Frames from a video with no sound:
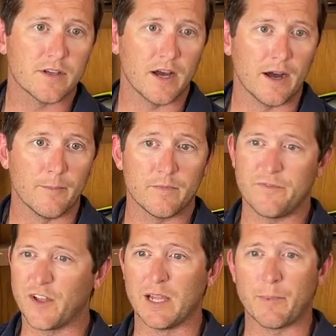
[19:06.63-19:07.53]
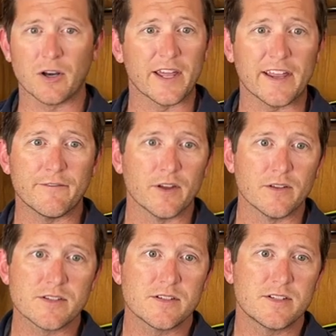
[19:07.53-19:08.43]
Fill up our
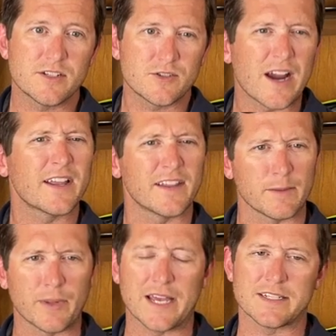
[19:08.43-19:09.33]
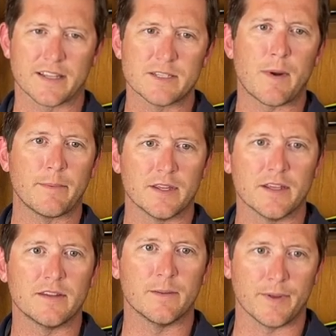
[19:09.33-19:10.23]
landfills. Just try and cut the plastic. That's probably
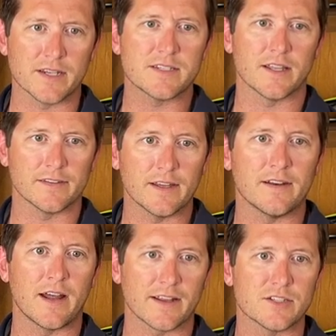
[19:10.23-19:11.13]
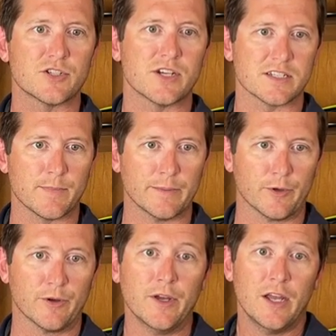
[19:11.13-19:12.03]
the biggest thing that I can suggest to people.